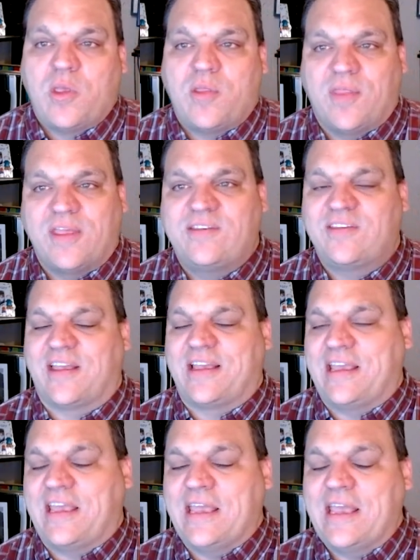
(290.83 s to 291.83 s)
This is a
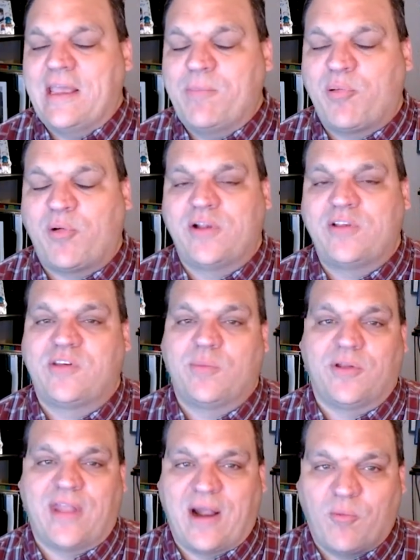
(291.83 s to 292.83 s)
key principle
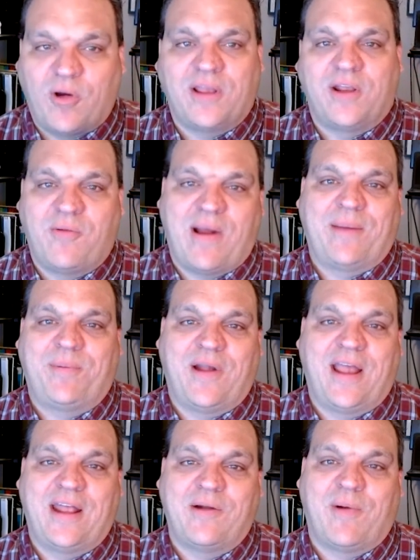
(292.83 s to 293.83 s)
that I want you to wrap your
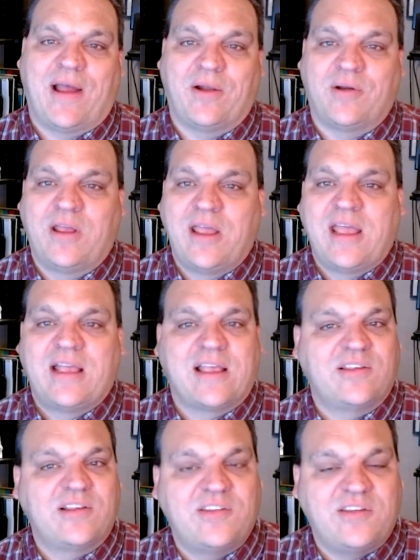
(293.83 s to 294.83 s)
head around
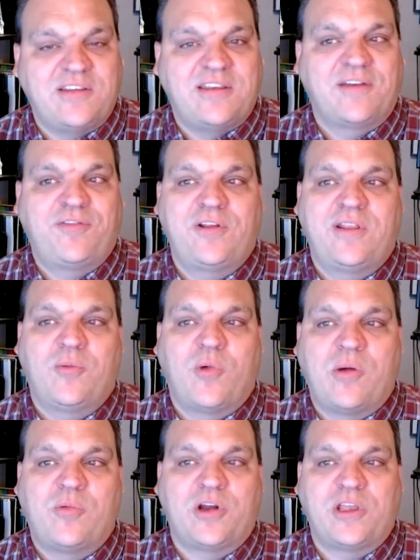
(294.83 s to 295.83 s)
because it's different than
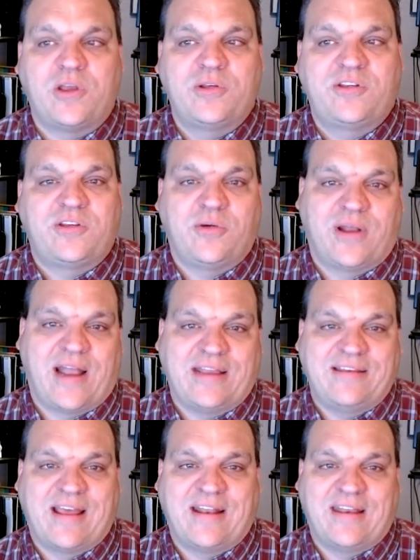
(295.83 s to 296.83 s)
what we're used to in
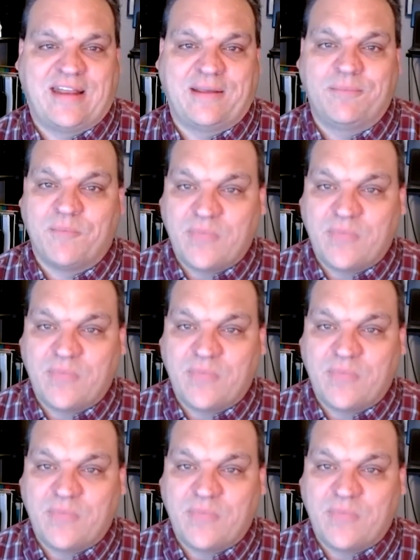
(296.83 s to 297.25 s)
identity.